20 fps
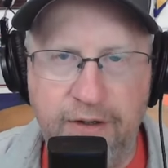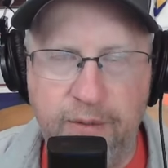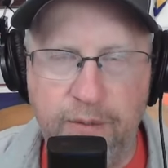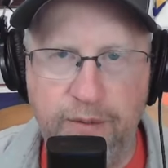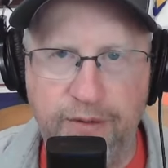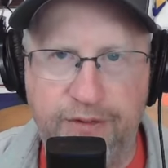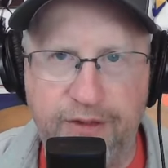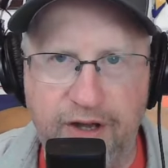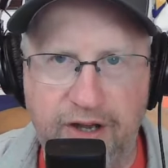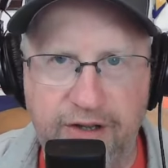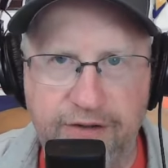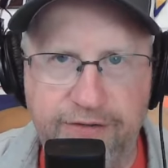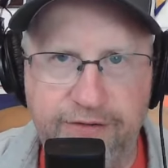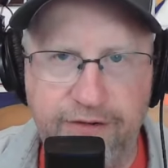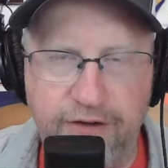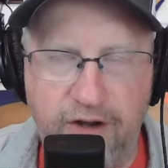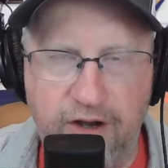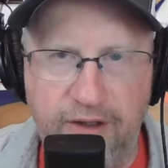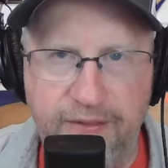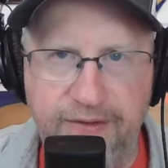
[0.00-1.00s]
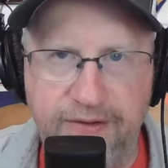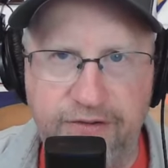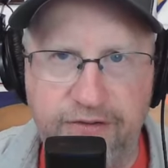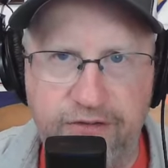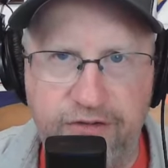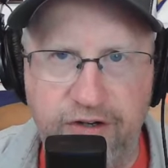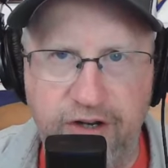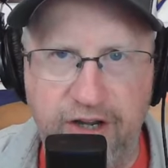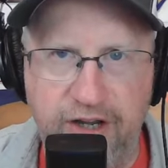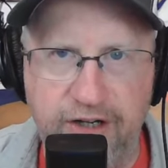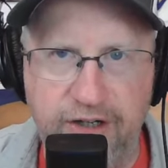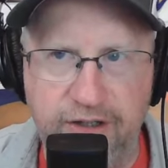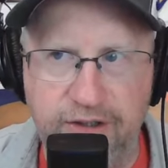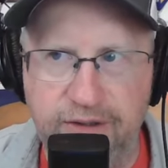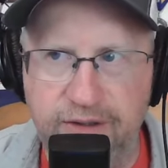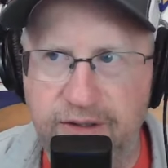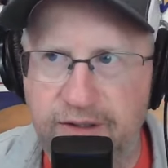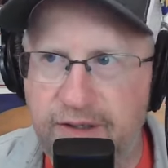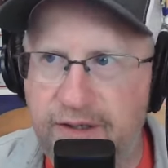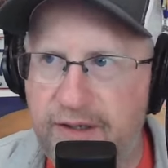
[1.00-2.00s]
with us on this
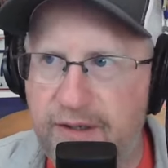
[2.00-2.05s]
channel,